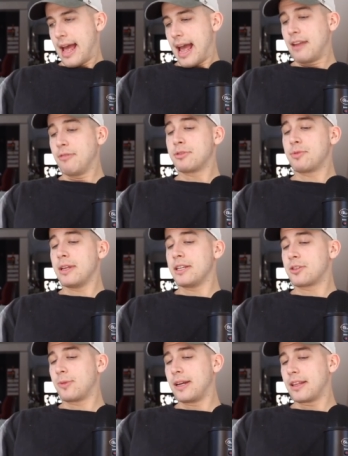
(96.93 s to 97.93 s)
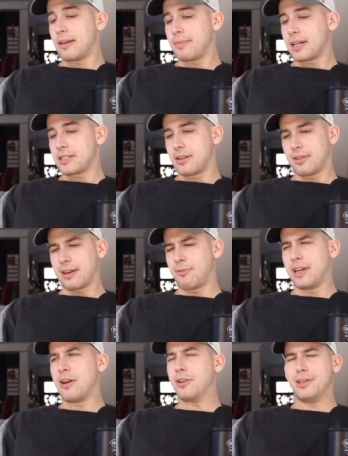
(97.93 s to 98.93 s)
And it was really sweet of them because they were like,
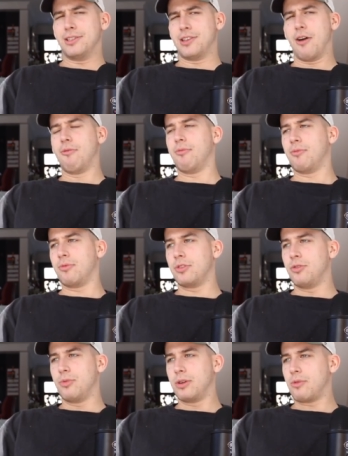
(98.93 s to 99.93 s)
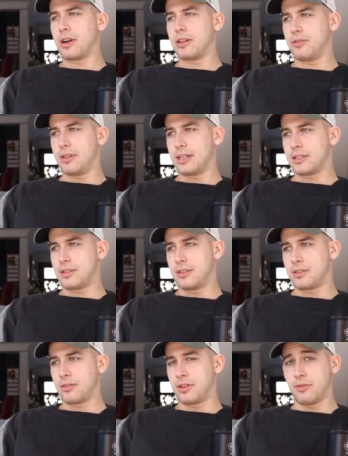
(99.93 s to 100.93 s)
"We know you don't, you wouldn't want to do this,
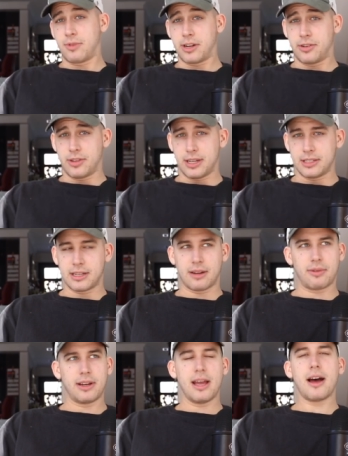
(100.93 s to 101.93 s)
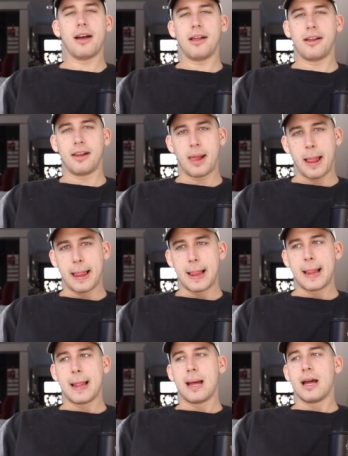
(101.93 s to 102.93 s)
so do you want to do this?" And I went, "Yeah,"
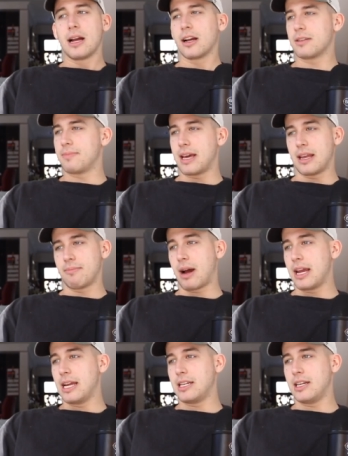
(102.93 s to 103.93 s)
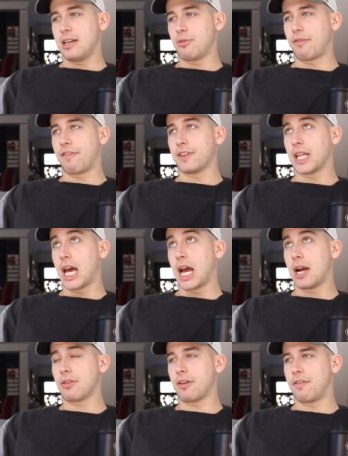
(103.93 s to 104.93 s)
because man, my ADD would
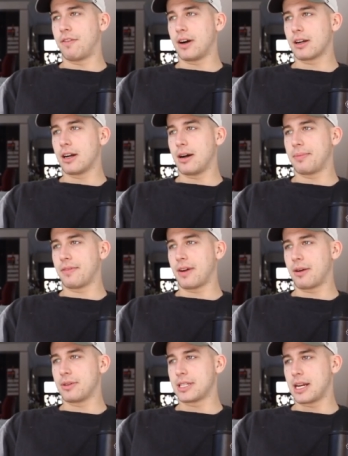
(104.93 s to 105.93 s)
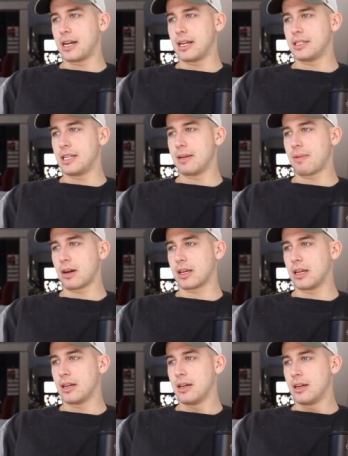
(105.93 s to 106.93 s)
flare the fuck up if I was at an antique
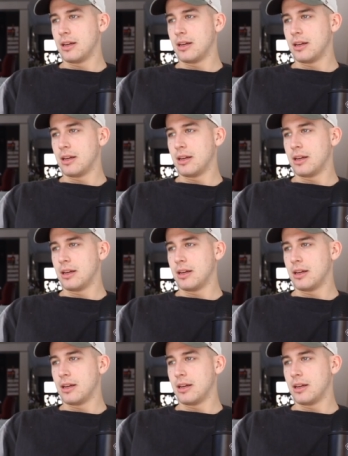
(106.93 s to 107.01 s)
market.